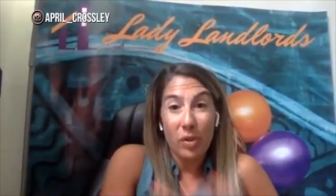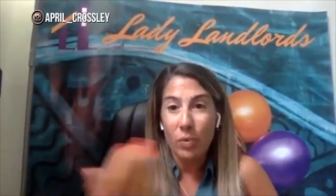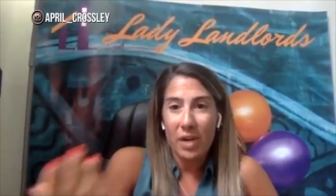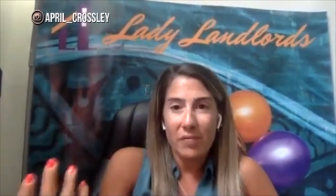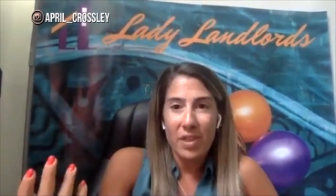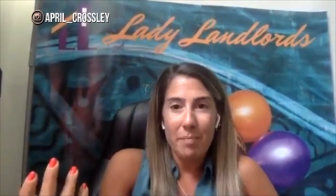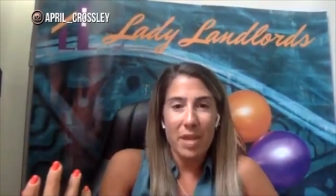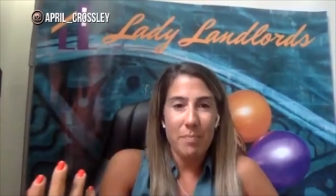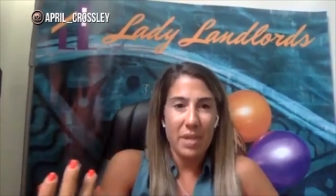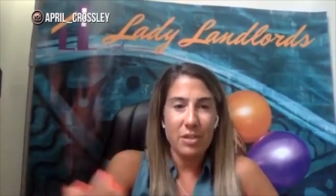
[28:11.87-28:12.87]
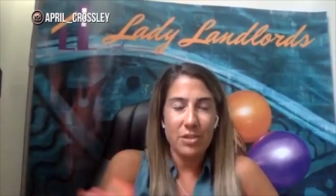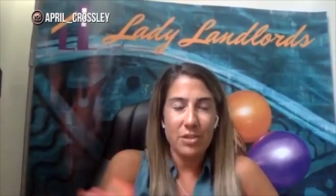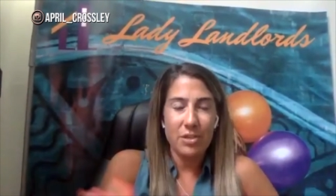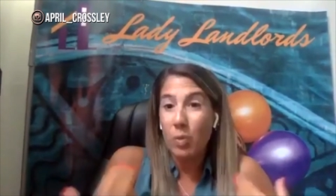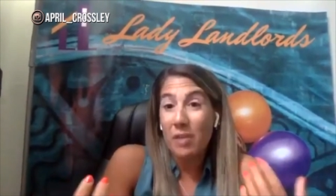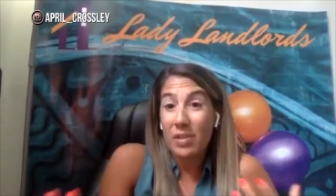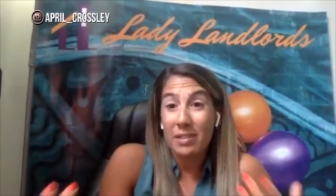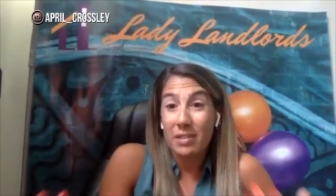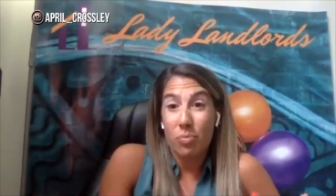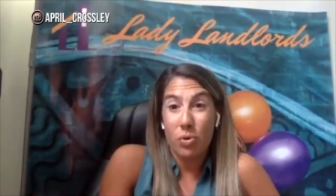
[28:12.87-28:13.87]
whatever that may be to you, whatever that's
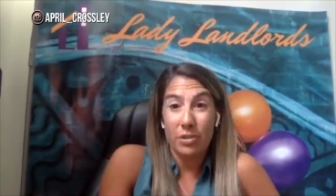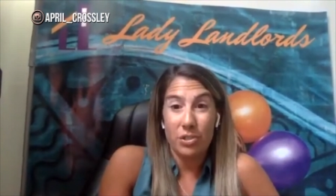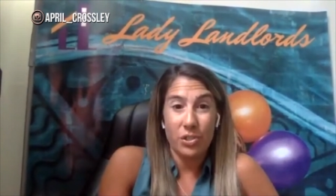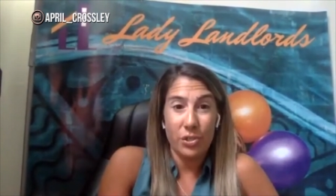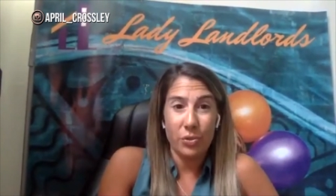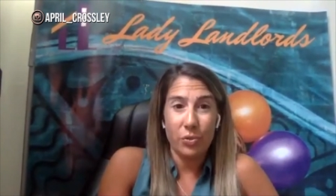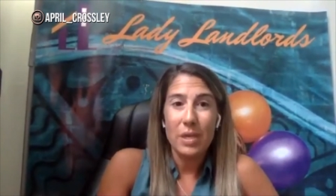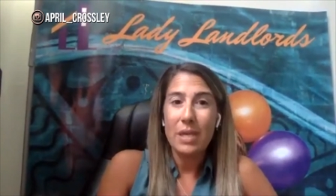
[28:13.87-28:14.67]
important to you.